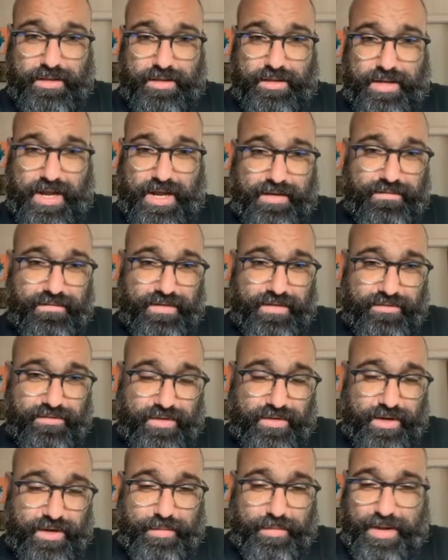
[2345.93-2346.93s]
non-fixed
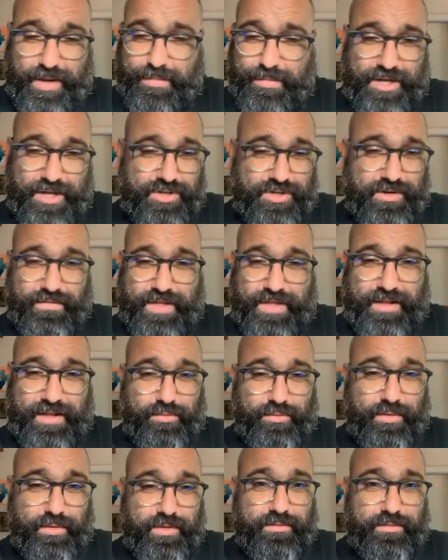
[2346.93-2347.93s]
frame. I'm not sure if that's
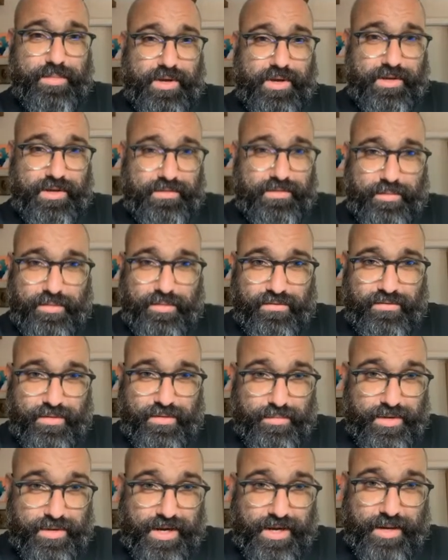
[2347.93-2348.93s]
where this bug is coming from,
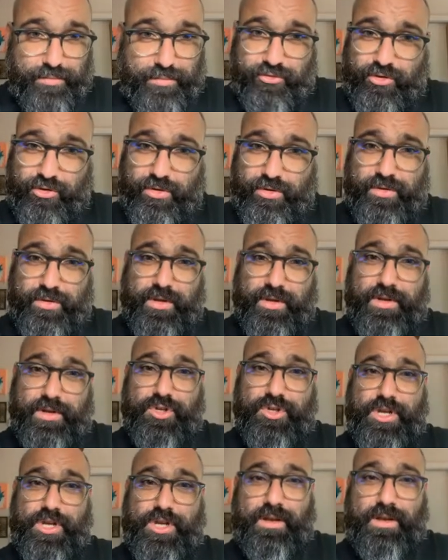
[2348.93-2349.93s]
but I'm certainly going to
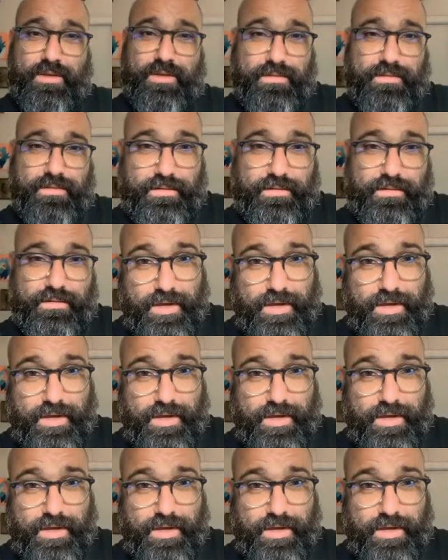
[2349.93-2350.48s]
check because